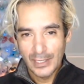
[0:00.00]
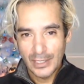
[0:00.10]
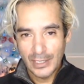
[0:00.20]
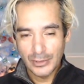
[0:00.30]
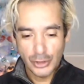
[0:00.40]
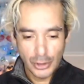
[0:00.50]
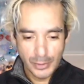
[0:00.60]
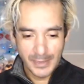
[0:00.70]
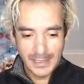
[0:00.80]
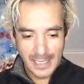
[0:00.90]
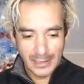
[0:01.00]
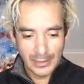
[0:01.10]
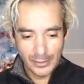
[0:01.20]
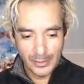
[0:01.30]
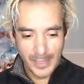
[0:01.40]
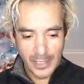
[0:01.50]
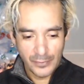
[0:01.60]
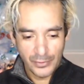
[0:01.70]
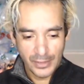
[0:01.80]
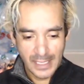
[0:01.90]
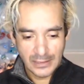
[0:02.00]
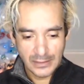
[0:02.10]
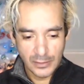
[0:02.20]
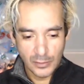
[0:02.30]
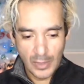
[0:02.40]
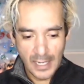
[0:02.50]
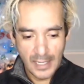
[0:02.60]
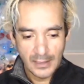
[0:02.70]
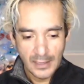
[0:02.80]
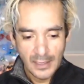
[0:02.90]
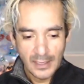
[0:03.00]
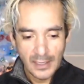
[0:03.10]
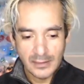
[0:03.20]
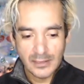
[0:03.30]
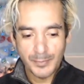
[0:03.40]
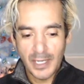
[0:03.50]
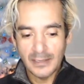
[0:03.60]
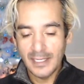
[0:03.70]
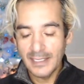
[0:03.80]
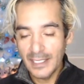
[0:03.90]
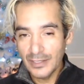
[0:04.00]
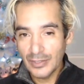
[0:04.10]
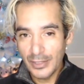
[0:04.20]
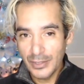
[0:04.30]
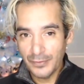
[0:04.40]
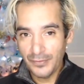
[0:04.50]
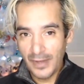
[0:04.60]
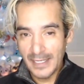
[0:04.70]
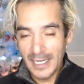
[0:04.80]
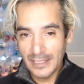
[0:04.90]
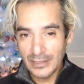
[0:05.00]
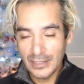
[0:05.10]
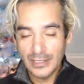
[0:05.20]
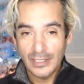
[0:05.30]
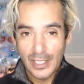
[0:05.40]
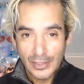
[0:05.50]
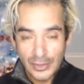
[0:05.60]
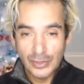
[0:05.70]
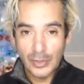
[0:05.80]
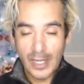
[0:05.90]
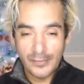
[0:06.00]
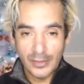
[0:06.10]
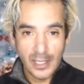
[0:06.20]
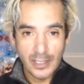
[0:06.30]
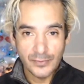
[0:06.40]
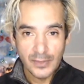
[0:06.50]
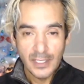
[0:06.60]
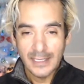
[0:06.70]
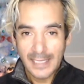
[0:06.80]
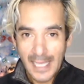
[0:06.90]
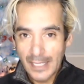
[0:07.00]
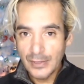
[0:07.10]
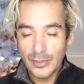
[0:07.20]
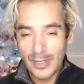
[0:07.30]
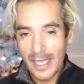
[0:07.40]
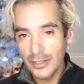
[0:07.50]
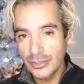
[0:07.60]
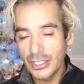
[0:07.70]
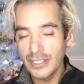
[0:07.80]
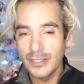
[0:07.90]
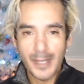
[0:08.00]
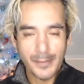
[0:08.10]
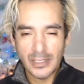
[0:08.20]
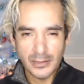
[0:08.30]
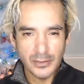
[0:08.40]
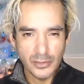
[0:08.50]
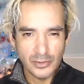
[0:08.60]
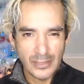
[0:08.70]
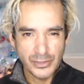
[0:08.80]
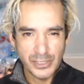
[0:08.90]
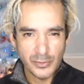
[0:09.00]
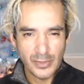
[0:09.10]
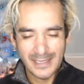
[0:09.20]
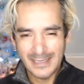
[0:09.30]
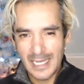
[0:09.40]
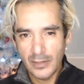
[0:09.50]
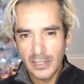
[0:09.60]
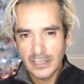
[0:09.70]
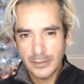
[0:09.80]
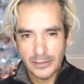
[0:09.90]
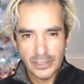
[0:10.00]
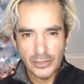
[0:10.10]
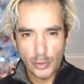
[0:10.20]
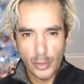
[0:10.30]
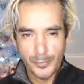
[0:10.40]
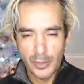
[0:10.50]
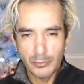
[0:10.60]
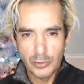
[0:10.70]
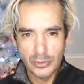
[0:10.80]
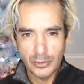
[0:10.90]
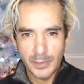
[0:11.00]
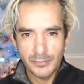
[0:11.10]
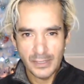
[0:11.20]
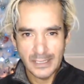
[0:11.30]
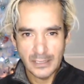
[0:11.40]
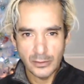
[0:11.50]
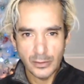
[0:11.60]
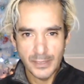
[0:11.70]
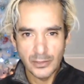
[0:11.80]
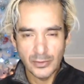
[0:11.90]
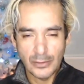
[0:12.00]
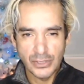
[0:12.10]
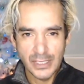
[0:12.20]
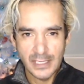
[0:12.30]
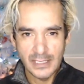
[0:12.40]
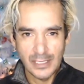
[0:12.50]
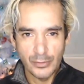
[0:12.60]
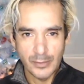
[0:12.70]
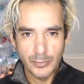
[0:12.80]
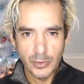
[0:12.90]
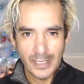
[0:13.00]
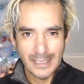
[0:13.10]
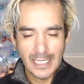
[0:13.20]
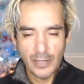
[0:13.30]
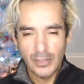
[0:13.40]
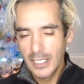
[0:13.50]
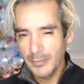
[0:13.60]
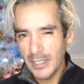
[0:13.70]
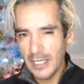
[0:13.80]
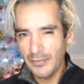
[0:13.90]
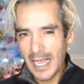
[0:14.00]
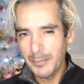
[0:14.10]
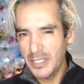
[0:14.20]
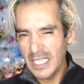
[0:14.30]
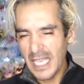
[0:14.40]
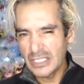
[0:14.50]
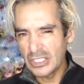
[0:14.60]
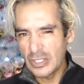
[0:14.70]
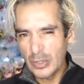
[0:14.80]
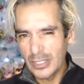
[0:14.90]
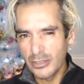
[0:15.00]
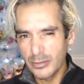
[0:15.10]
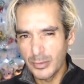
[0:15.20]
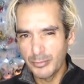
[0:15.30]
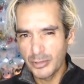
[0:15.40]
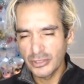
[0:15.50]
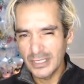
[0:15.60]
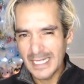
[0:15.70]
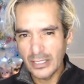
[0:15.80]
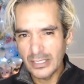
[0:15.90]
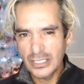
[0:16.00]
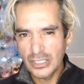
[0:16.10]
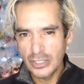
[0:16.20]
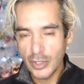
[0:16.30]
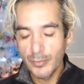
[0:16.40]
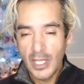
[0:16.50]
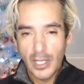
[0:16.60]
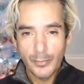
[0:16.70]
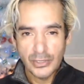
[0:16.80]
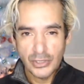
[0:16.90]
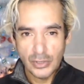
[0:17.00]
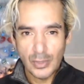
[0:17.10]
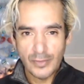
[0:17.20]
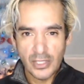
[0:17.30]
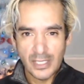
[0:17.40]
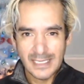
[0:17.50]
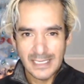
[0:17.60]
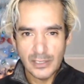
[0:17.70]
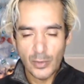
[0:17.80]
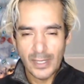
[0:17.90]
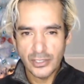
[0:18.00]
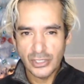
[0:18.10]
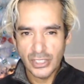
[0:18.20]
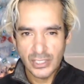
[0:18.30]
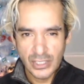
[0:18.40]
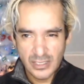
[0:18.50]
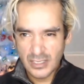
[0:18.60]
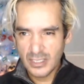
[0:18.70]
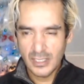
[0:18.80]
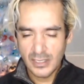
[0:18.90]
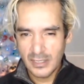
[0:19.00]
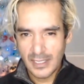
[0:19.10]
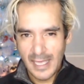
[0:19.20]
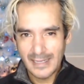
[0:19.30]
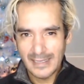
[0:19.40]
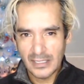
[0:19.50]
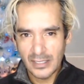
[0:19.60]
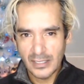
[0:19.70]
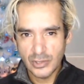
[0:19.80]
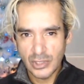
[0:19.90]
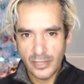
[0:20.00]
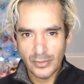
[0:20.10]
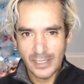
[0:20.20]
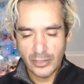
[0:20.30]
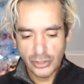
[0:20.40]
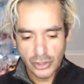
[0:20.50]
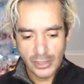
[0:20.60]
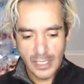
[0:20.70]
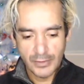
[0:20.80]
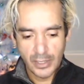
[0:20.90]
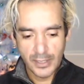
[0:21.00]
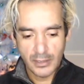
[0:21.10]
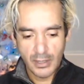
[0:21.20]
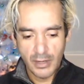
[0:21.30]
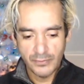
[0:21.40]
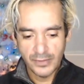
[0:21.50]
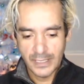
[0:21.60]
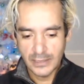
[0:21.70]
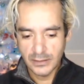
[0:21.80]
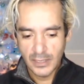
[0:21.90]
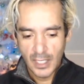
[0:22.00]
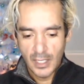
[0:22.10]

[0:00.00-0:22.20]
Things should be getting a little better for the next little while. Uh, the spotlight is on your finances. You do have a lot of can do energy. You might be a little grouchy right now, especially Scorpio moons will be feeling a little bit grouchy and irritable right now. You might have IPS, you know, irritable personality syndrome, but you do have a lot of ego energy and you, you can get things done right now. You should have a lot of confidence.